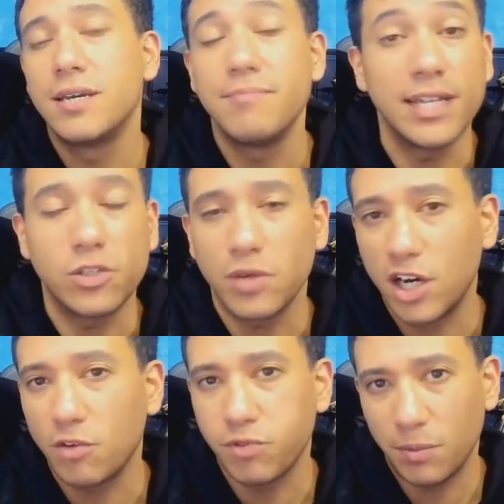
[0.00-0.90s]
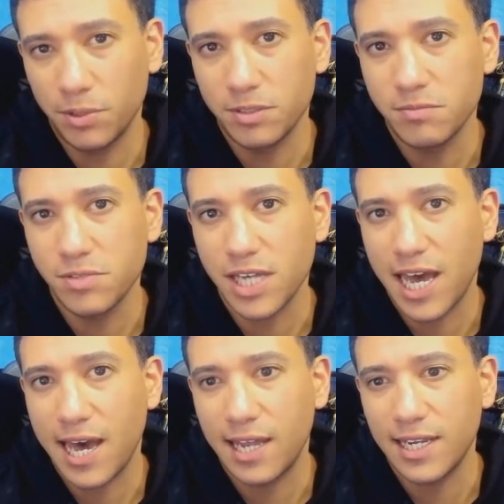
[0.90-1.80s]
mental health problems
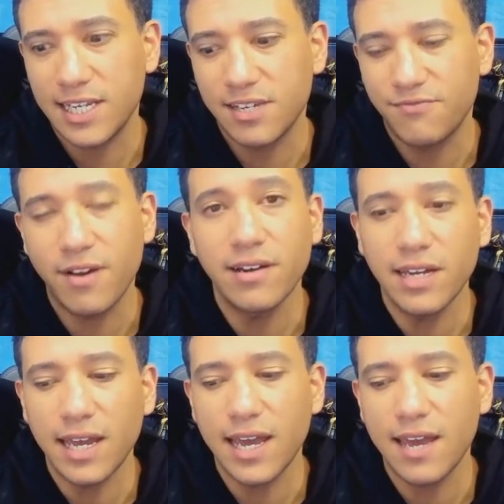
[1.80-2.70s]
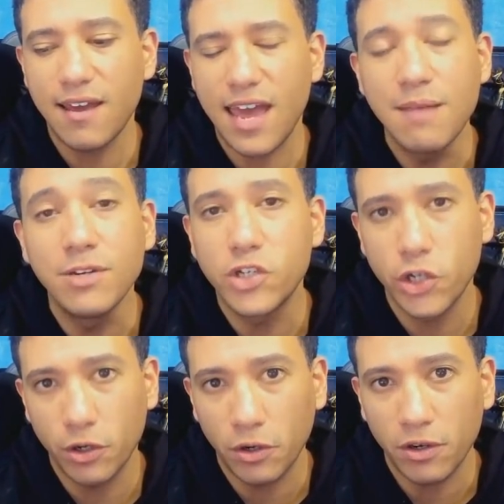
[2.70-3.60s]
and is a very
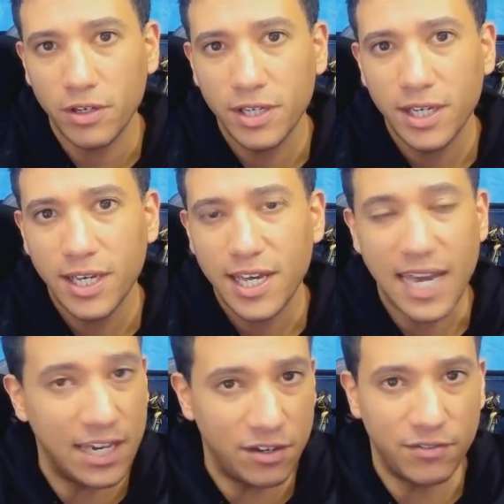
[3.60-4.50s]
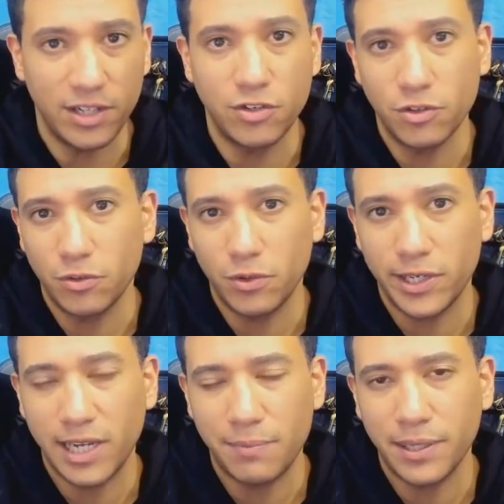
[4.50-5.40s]
immature individual, and
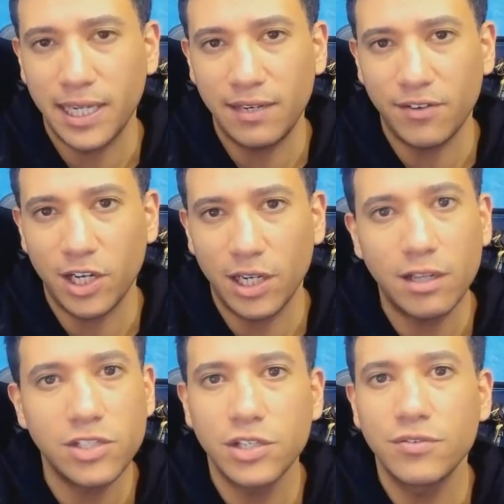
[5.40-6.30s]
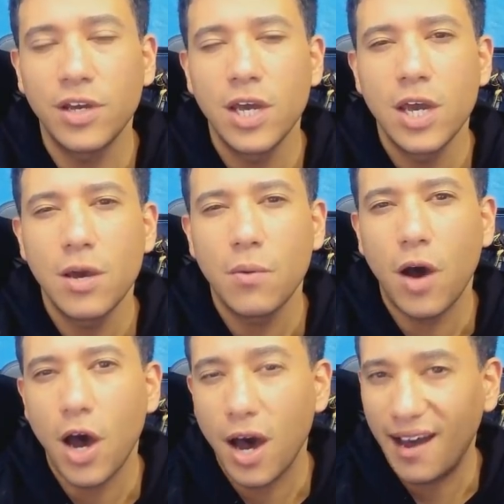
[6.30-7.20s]
I believe a lot of
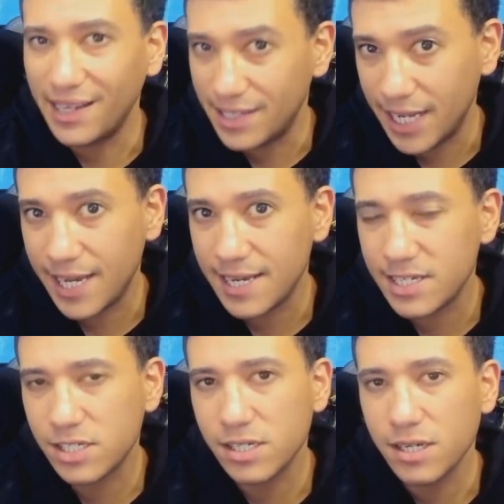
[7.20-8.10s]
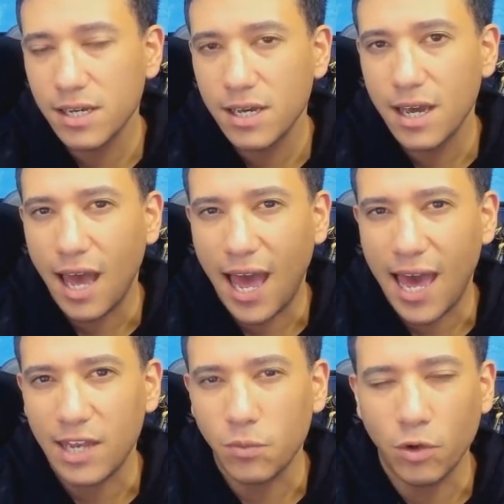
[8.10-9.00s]
her ideas
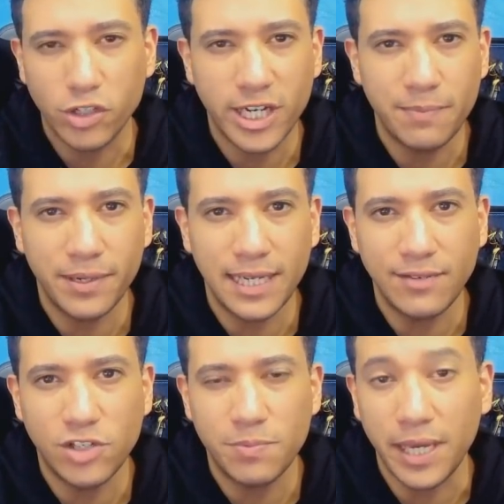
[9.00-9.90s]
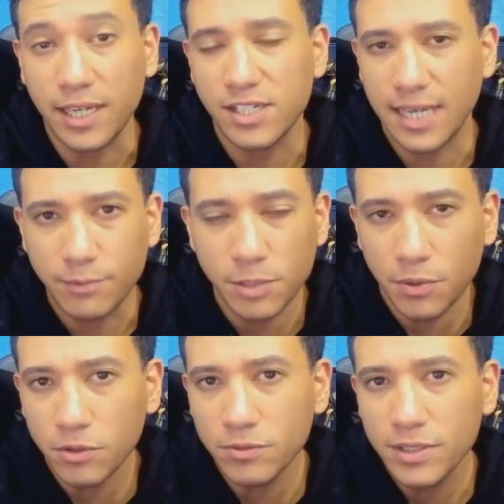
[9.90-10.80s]
and what she believes to be
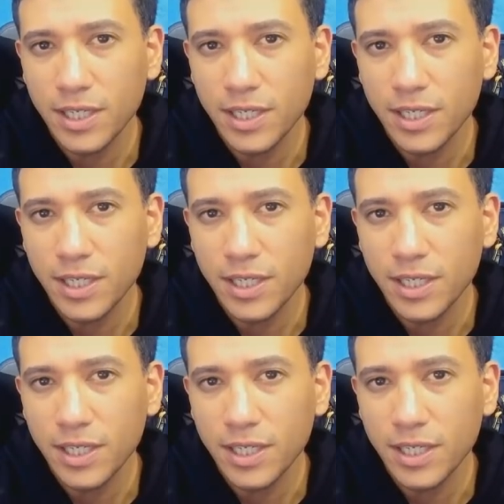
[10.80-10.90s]
acceptable